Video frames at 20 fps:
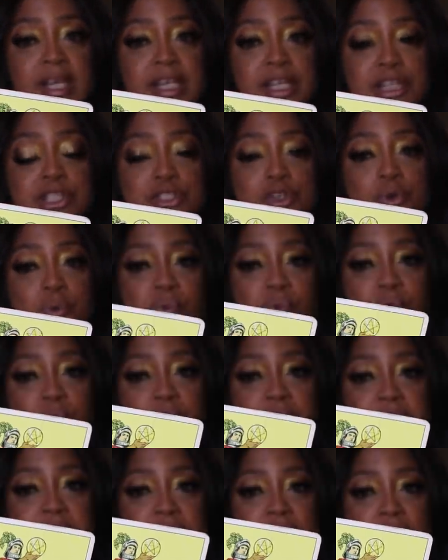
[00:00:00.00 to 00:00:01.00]
And it's a
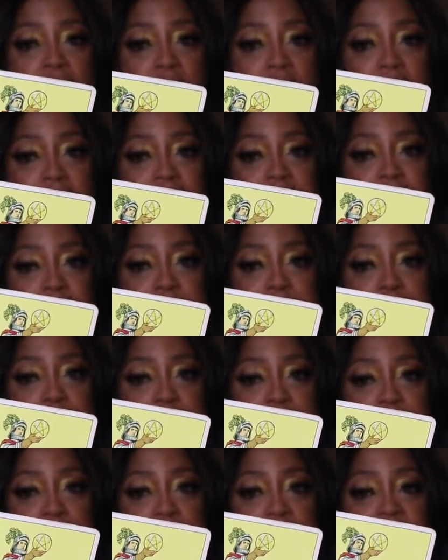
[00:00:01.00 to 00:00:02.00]
royal offer
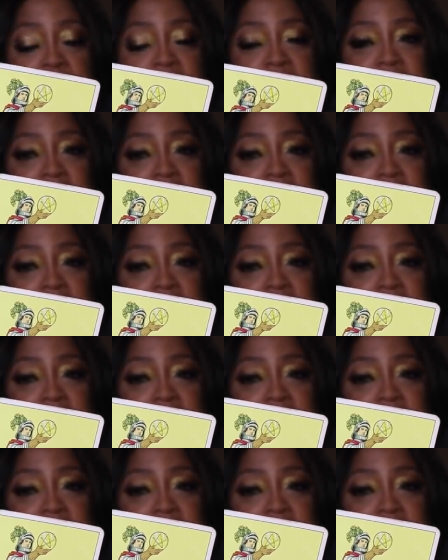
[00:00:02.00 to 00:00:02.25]
too.